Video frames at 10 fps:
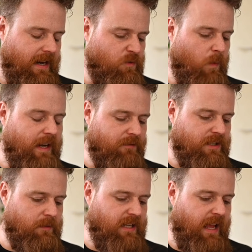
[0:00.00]
was waiting for
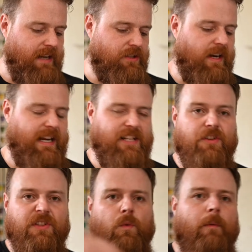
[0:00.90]
someone to enter, and I saw
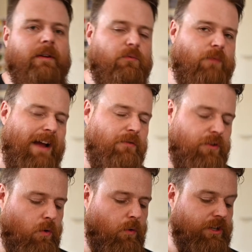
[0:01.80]
this woman round the
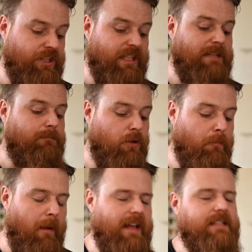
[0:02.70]
corner. She had these blue
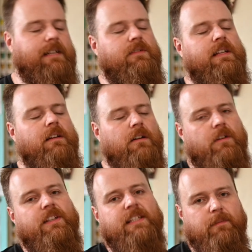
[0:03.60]
pants, and I was like,
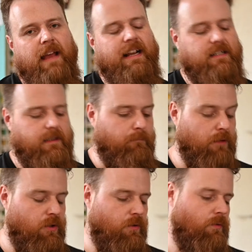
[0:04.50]
oh, this is excellent.
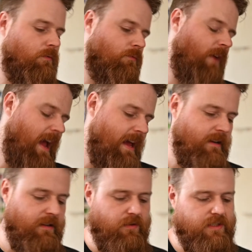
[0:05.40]
Blue, red,
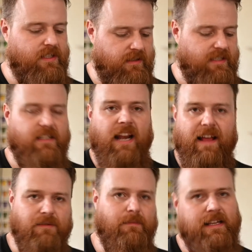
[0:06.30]
this is gonna
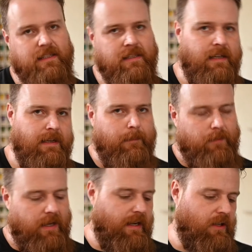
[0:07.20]
have some nice
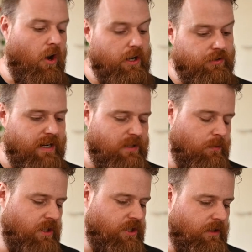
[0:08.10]
contrast
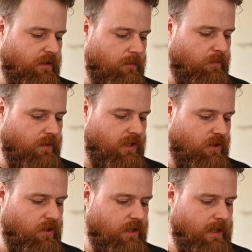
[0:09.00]
with each other. It'll be really
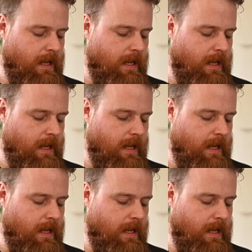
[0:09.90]
good.